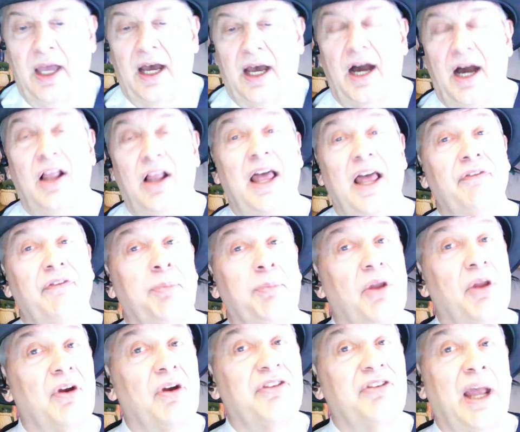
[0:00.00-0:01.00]
I'll have some
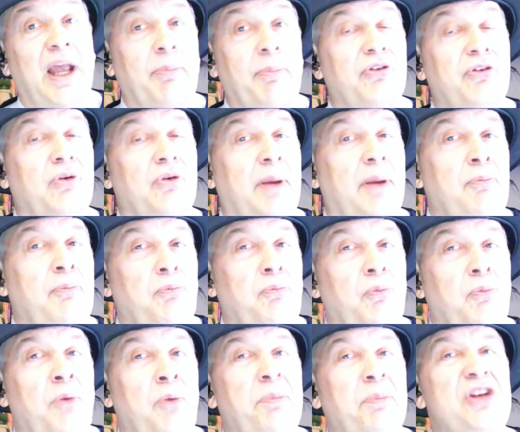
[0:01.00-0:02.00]
other examples, so I
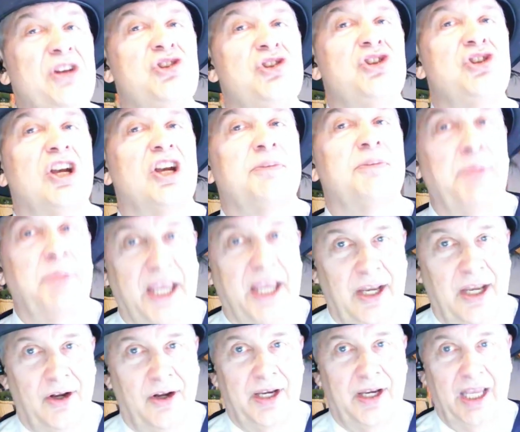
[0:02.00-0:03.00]
won't be just
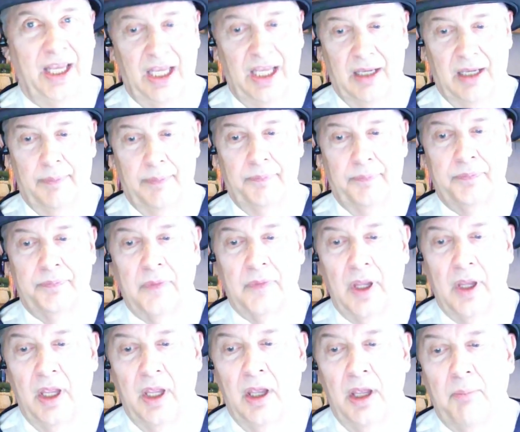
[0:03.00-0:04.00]
picking on him,
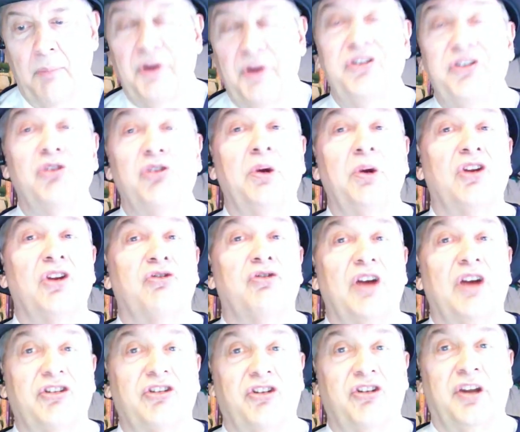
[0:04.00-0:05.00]
but this one is
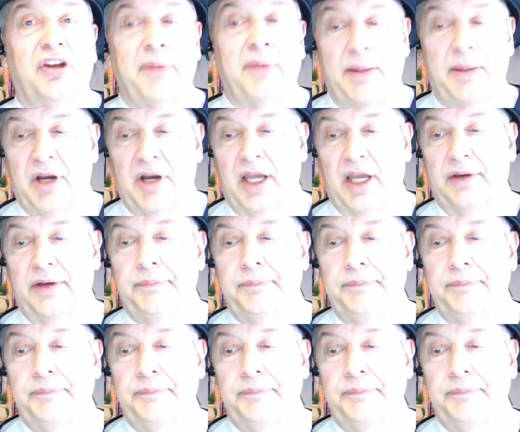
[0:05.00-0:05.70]
freshest in my mind.